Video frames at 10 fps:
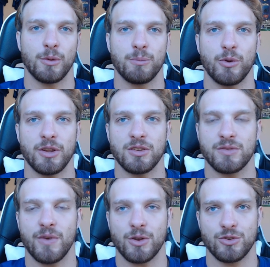pretty
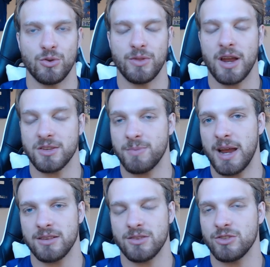dysfunctional, not as bad
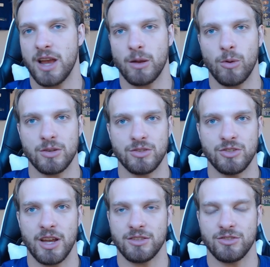as the Jaguars and
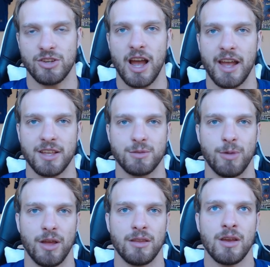Jets and Giants,
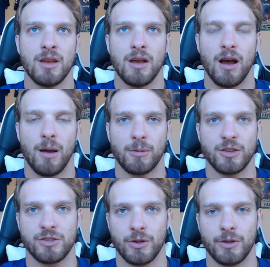but
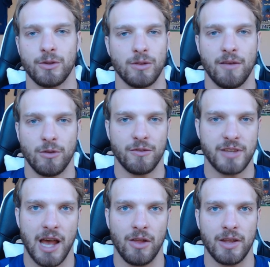considering their level of
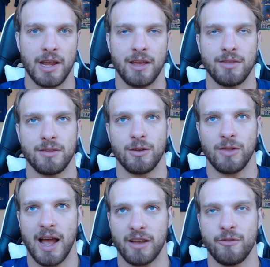talent and their
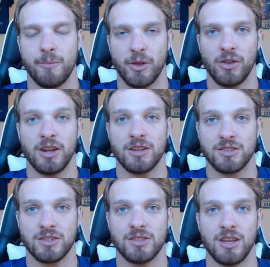lack of ability to
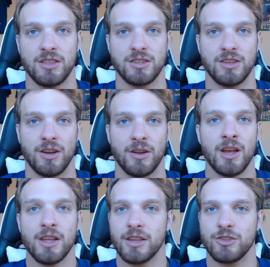succeed this year,
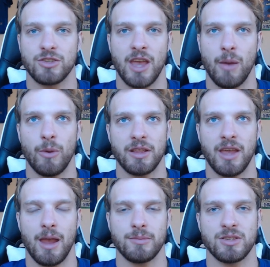they just can't win
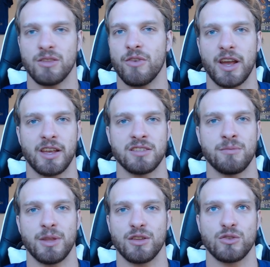games, and the Vikings have
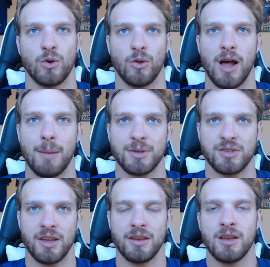been the total
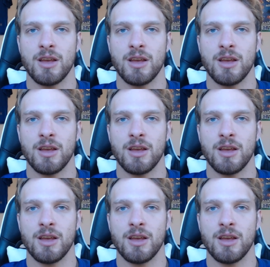opposite.